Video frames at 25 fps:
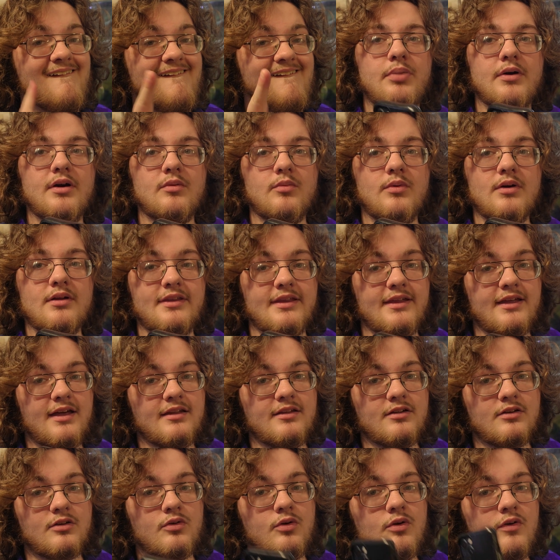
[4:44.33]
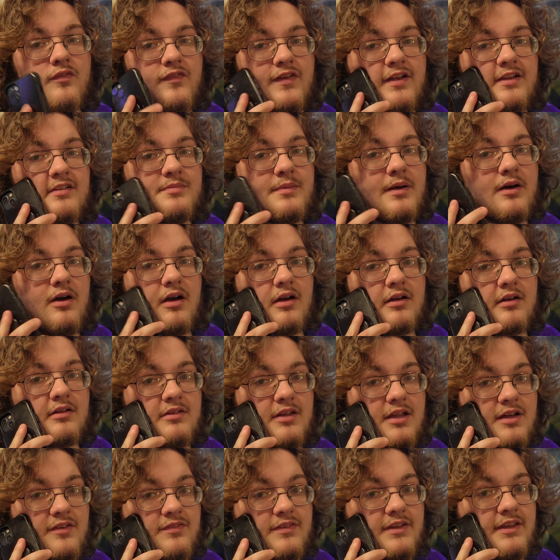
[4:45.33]
But one of the other cool things about our
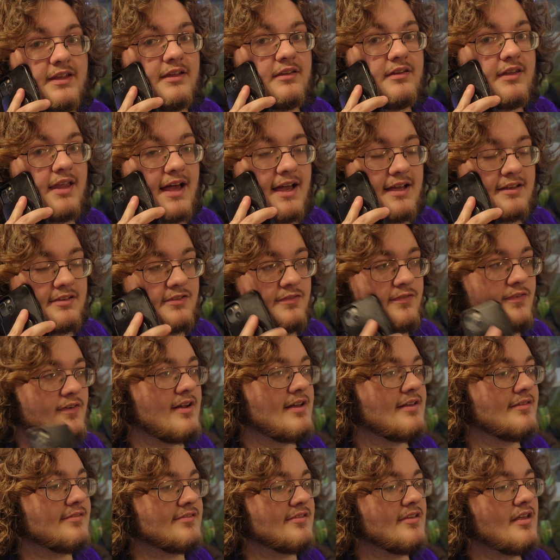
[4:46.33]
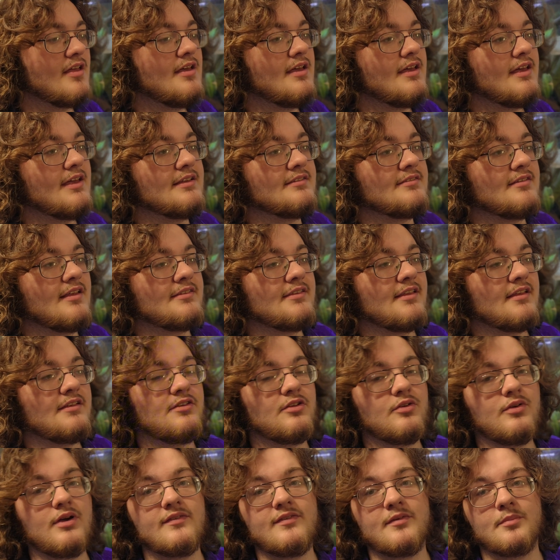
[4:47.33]
lovely glass friends is that they
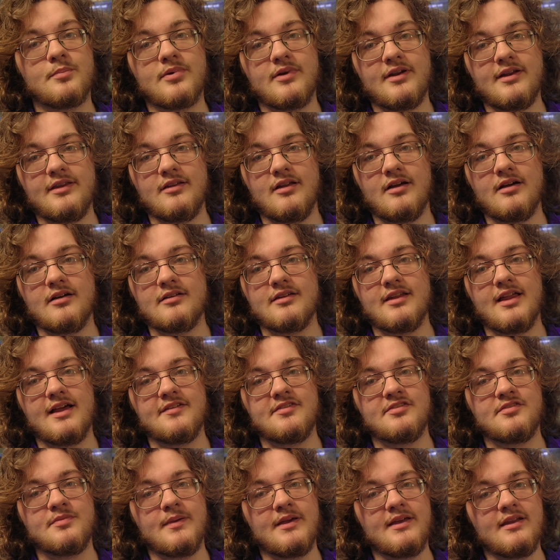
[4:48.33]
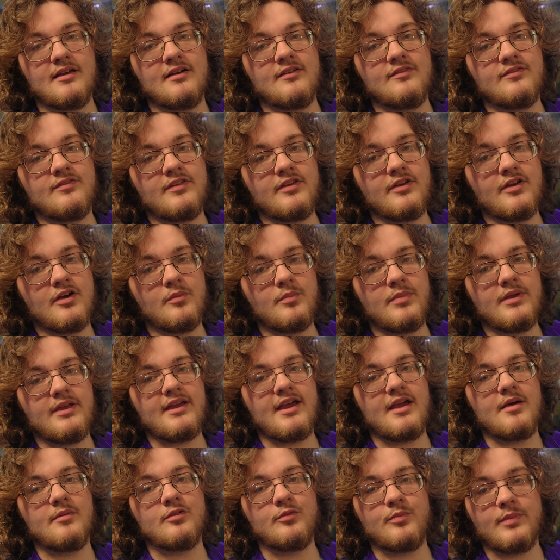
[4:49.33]
do have a pretty long lifespan of, you know,
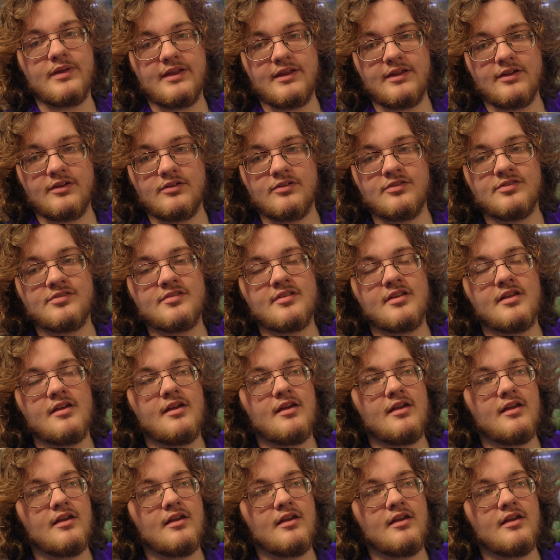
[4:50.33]
being able to be used.